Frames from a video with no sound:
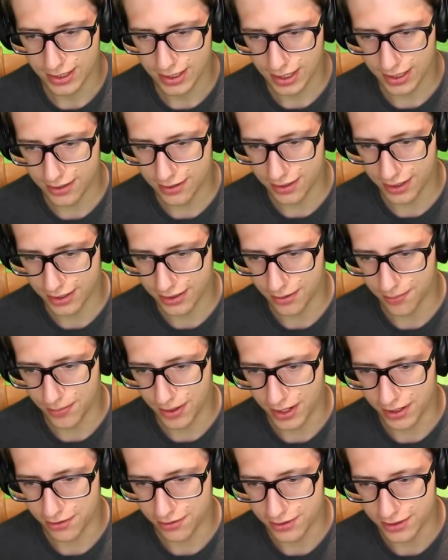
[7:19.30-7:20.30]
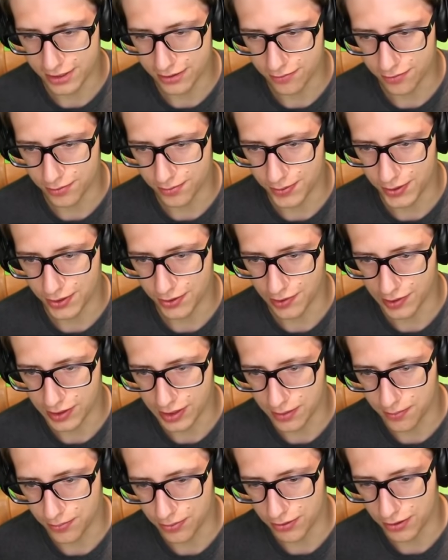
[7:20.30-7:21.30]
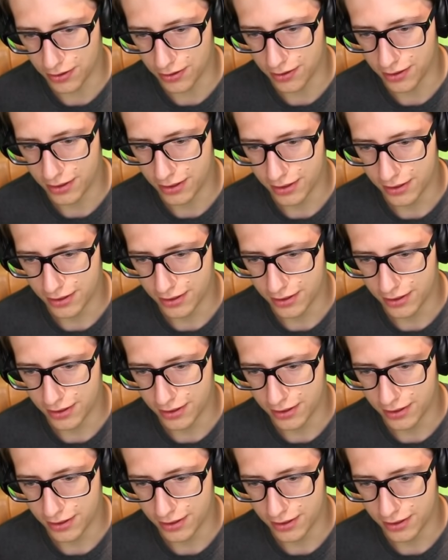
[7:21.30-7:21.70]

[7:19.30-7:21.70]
Kind of like the modern day Vooperian emperor.